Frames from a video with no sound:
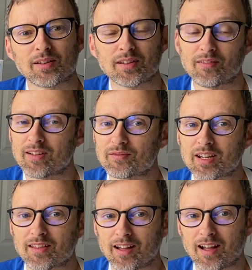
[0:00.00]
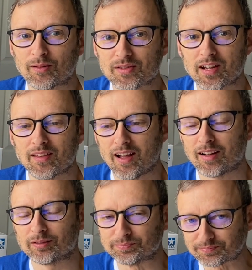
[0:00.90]
so if I haven't checked that out, check that
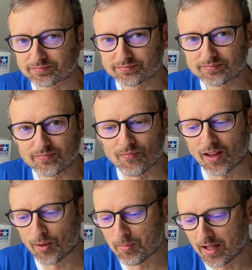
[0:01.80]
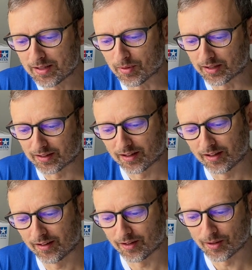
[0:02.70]
out. Anyway,
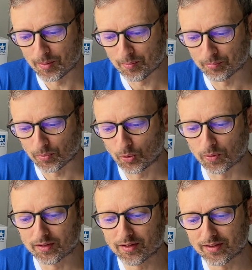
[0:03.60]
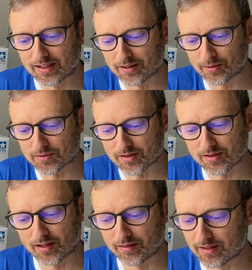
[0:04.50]
oh, another thing I'll just
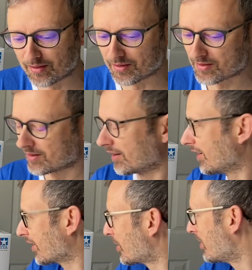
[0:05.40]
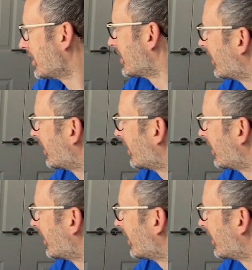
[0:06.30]
show you that's come in.